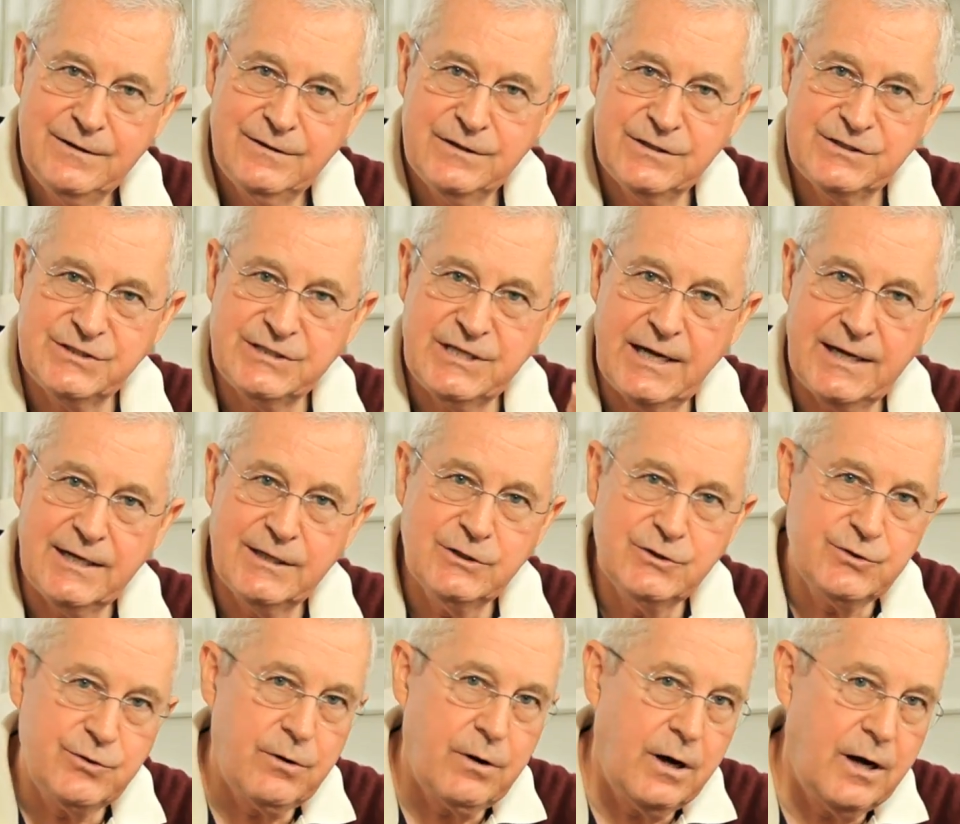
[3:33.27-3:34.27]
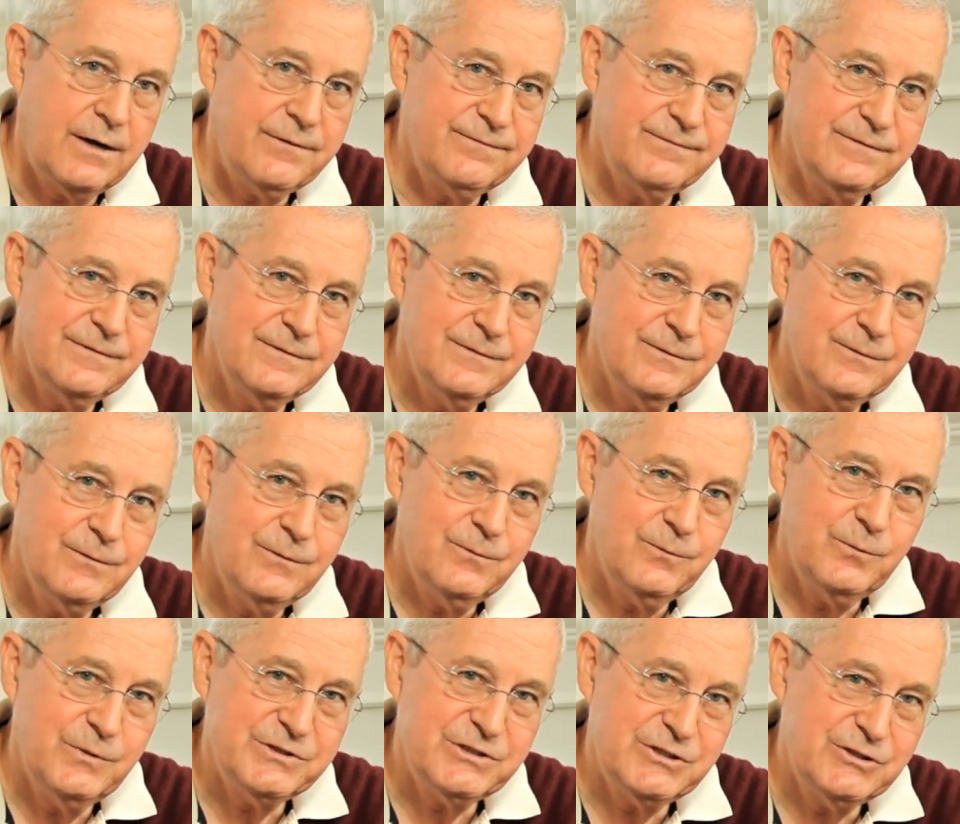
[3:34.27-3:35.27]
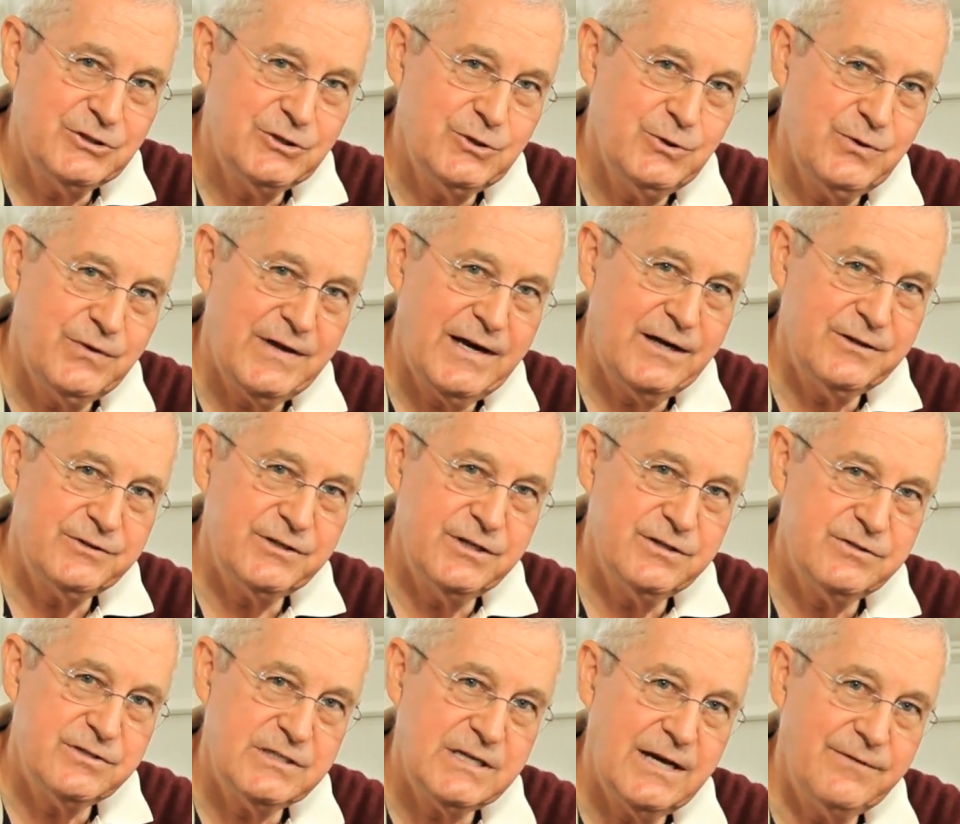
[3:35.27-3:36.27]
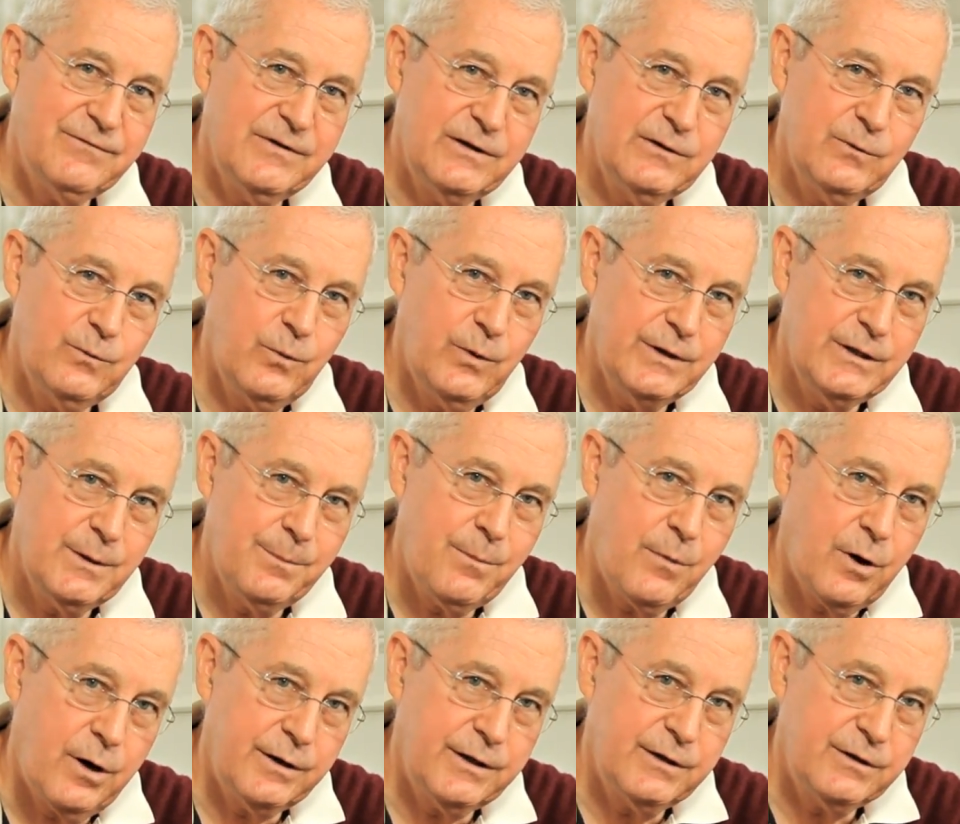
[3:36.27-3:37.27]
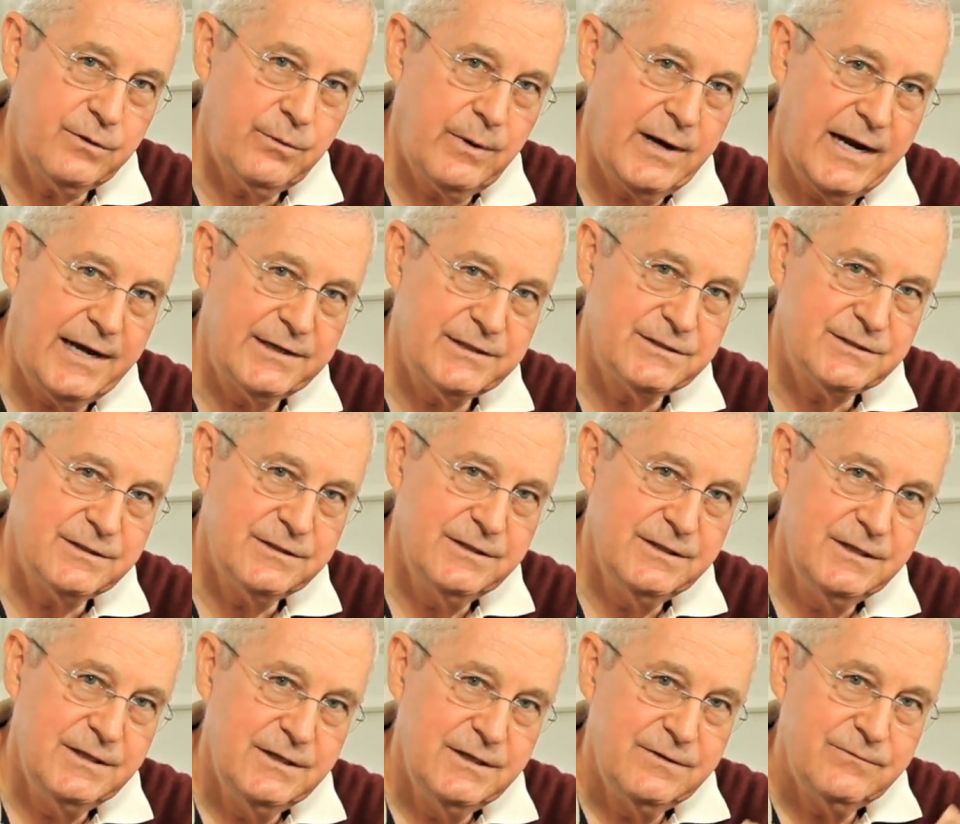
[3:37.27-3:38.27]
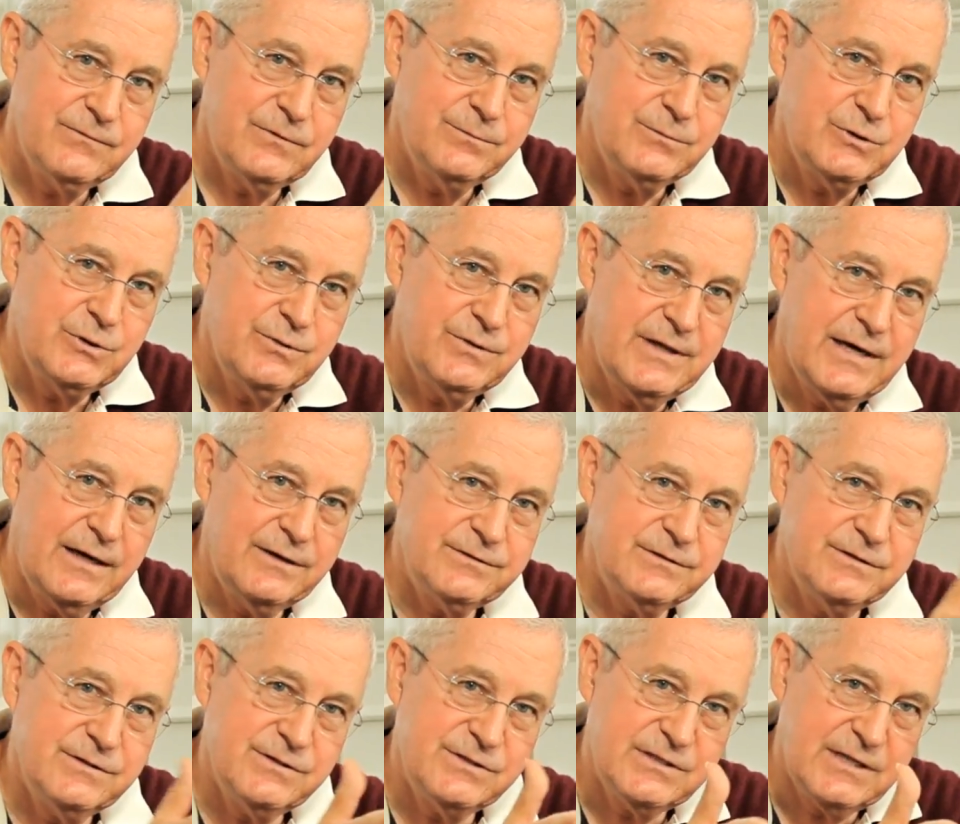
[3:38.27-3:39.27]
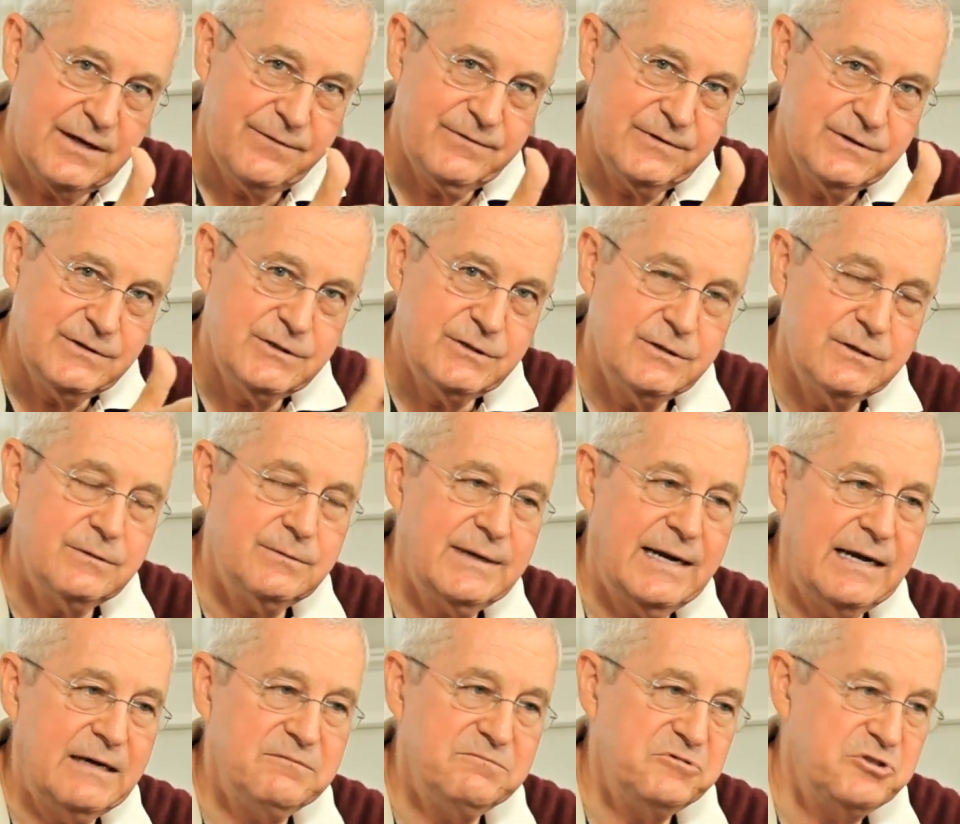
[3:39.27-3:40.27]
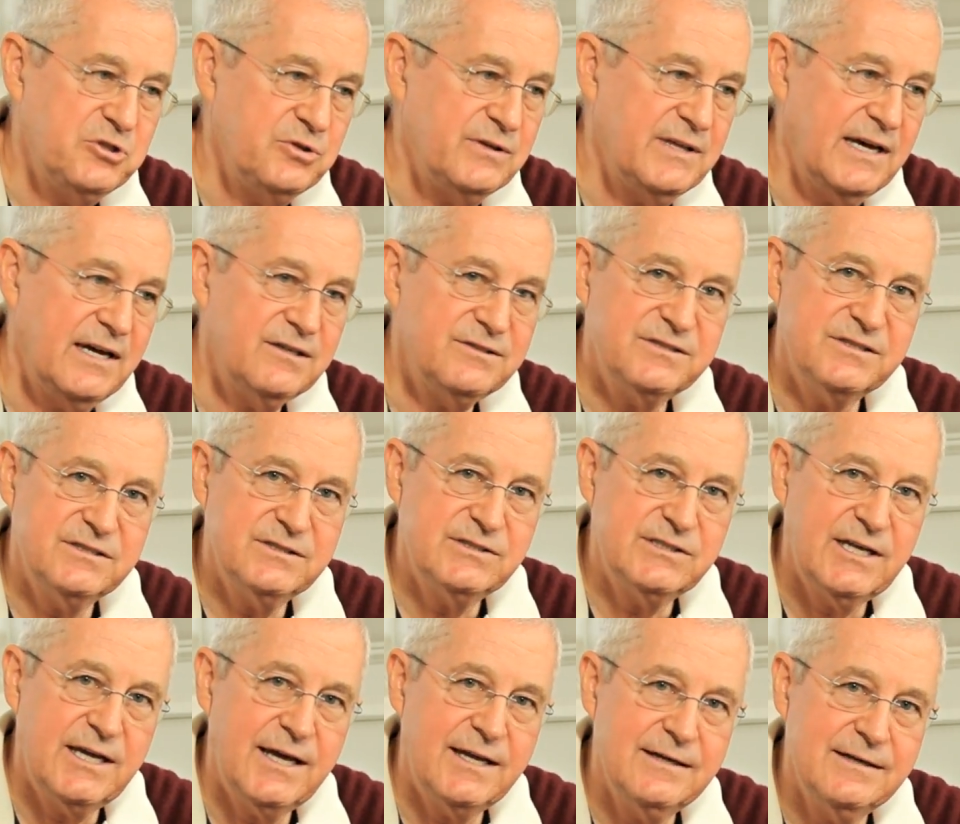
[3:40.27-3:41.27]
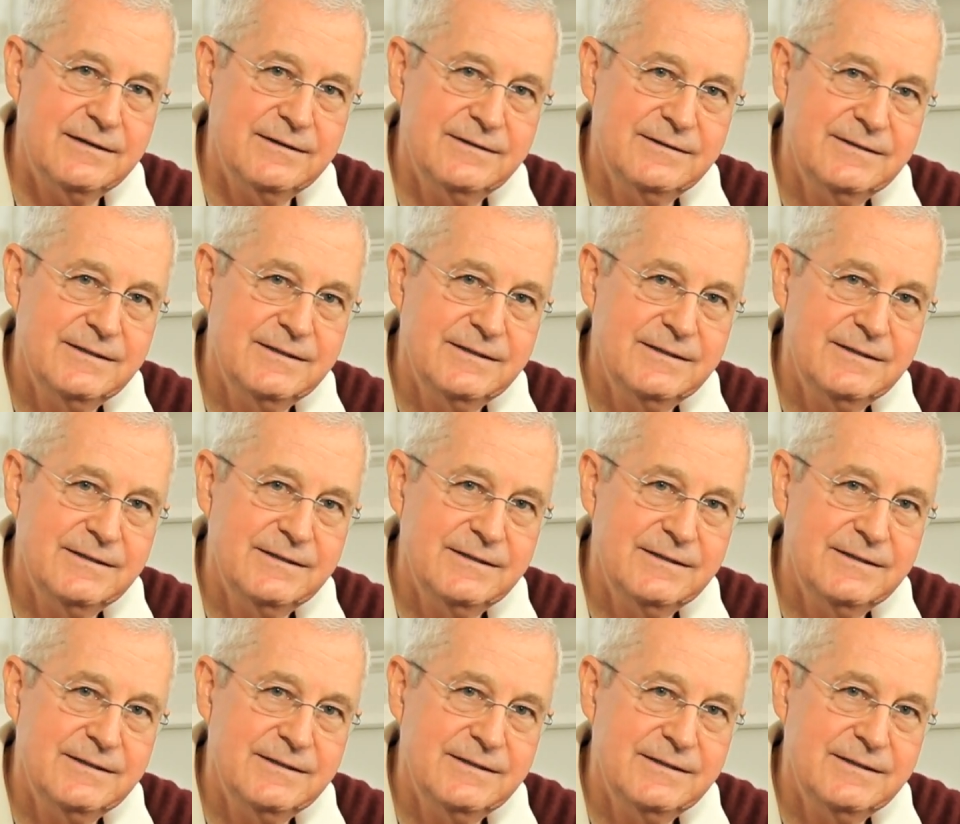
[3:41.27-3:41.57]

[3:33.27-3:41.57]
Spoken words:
The second trough was in 2007 when the market crashed, from 2007 to around 2010.